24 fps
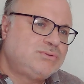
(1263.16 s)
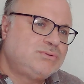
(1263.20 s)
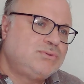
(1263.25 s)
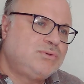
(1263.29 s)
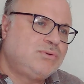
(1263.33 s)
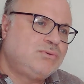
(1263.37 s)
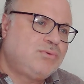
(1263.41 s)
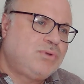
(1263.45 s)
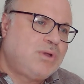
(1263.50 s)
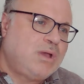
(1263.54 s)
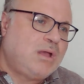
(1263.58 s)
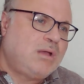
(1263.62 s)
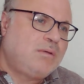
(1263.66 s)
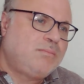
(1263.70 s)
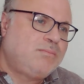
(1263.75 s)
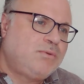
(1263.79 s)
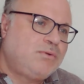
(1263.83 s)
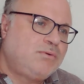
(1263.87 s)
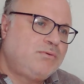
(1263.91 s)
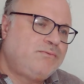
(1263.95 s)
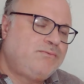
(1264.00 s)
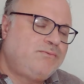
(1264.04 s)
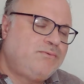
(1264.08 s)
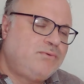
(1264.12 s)
your
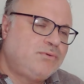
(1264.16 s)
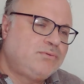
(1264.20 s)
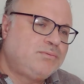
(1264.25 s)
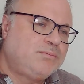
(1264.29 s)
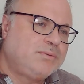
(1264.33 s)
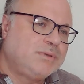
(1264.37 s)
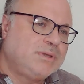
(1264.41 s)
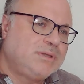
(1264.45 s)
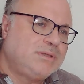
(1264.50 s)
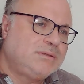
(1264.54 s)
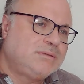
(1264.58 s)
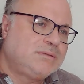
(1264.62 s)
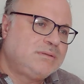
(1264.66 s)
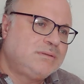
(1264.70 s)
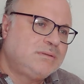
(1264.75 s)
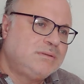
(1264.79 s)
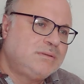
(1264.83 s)
carbon footprint.